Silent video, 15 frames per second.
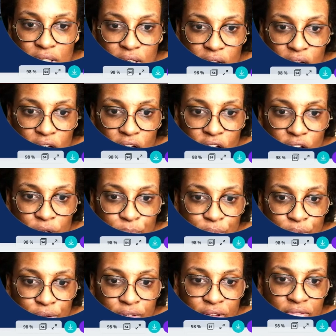or
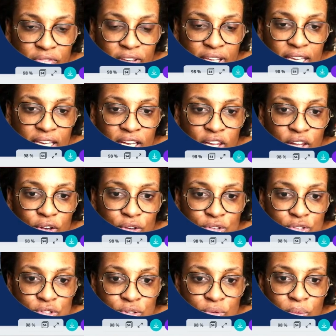put something close
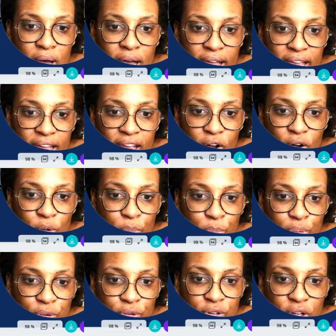to white, or
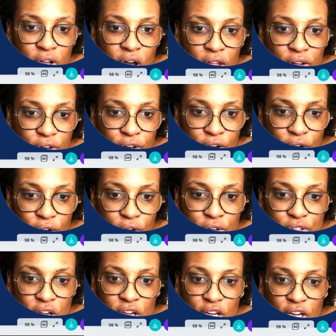put the color code
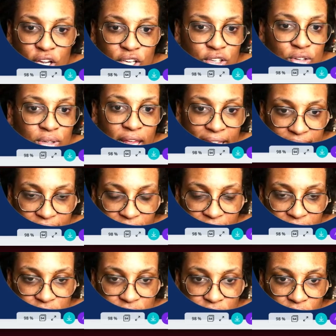you like
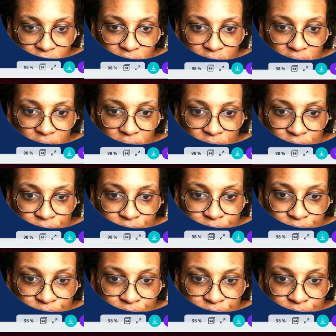it. I